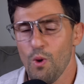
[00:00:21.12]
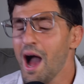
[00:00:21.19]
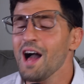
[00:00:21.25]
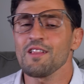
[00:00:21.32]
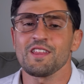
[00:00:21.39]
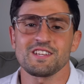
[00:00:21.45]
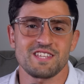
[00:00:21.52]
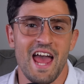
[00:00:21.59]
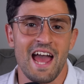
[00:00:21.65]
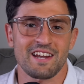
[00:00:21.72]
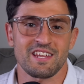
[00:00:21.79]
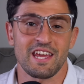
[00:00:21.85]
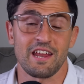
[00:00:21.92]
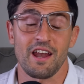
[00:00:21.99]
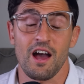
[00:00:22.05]
While this
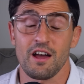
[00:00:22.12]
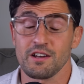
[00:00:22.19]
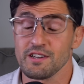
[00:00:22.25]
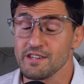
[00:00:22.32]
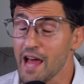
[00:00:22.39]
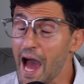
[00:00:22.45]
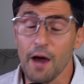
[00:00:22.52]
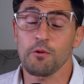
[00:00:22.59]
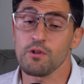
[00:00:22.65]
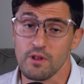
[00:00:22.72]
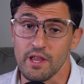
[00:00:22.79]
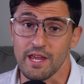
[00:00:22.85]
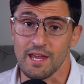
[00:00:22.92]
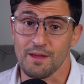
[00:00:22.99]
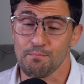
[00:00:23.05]
act can
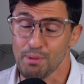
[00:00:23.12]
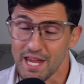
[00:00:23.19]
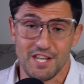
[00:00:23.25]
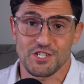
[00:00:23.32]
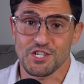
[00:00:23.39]
undoubtedly be